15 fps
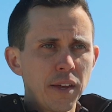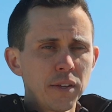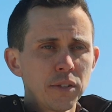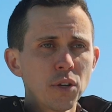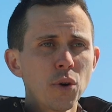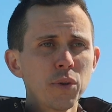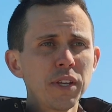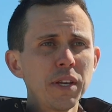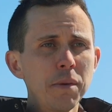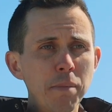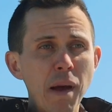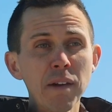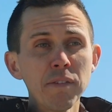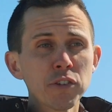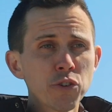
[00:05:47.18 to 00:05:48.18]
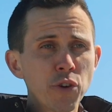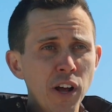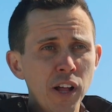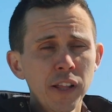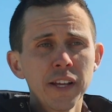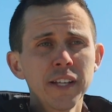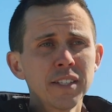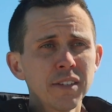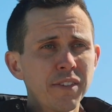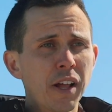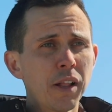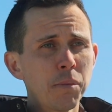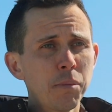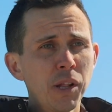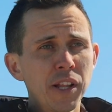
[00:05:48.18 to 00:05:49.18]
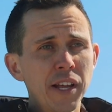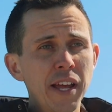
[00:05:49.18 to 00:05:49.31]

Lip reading: So the Maverick Trail is available